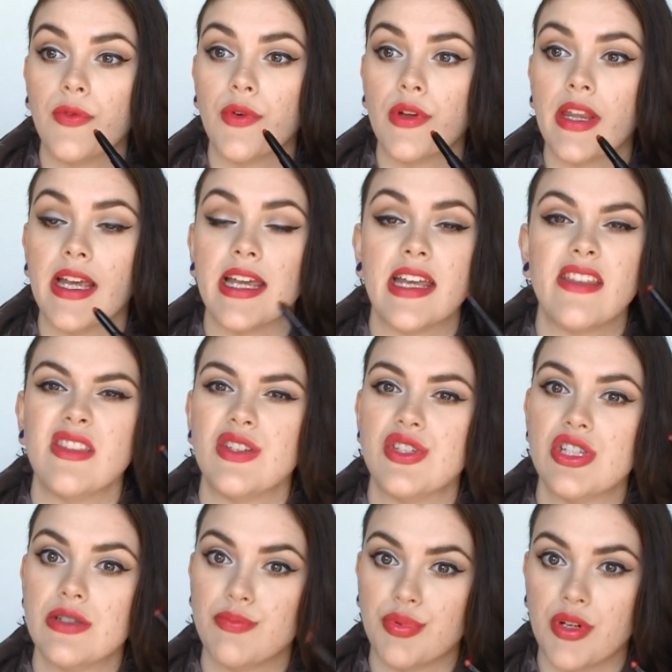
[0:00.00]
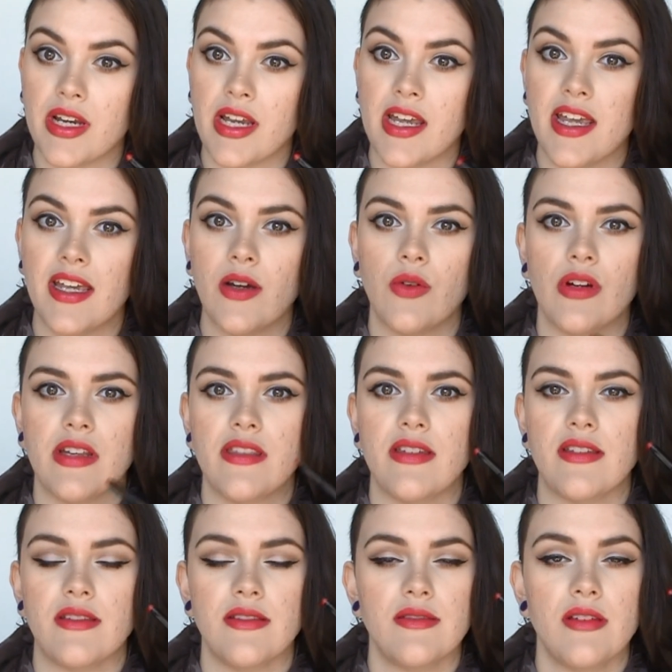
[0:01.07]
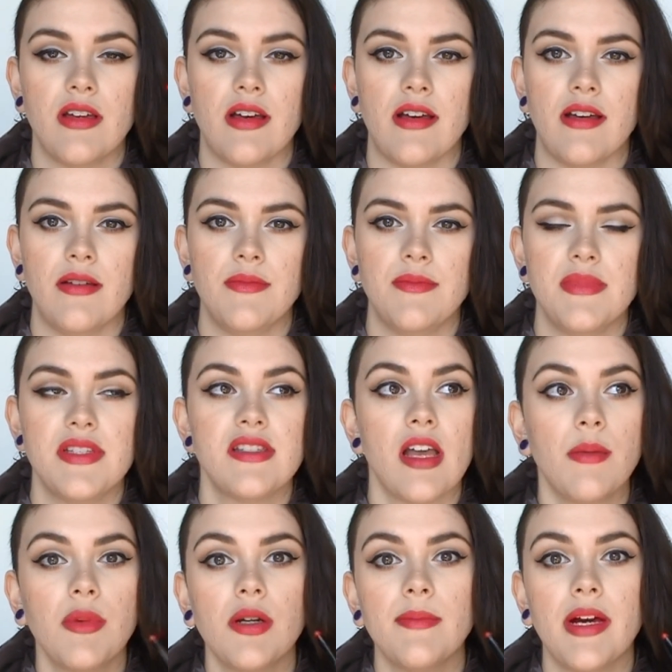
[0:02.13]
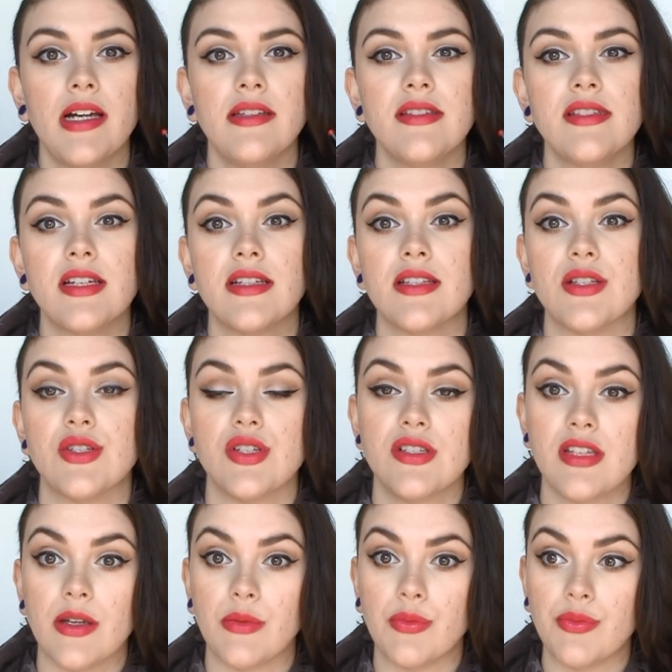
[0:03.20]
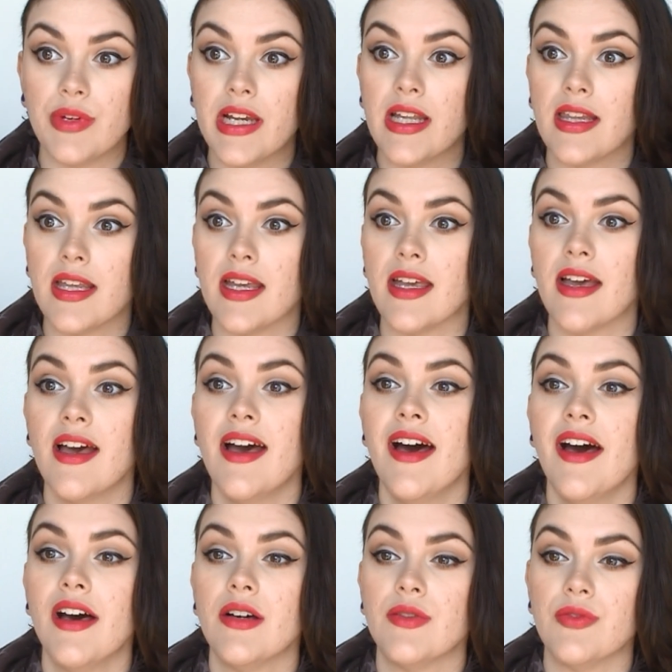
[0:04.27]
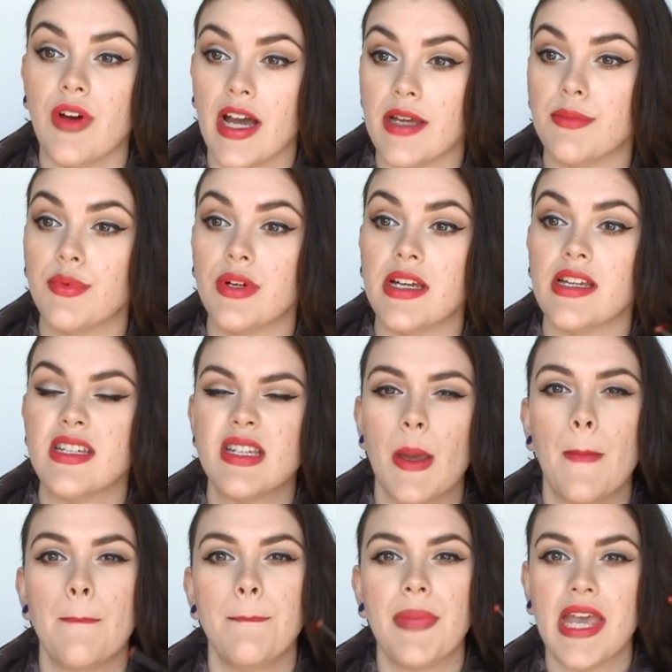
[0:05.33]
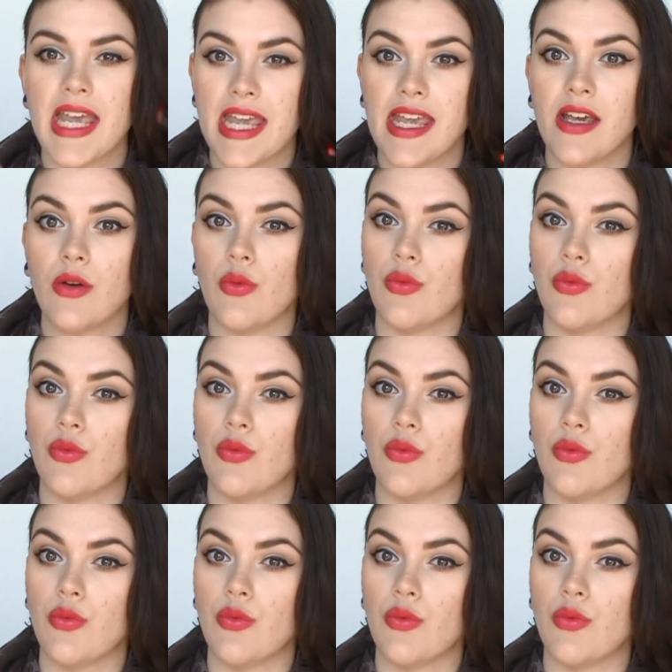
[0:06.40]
for like in the spring or in the uh, summer months because it's just a really vibrant pink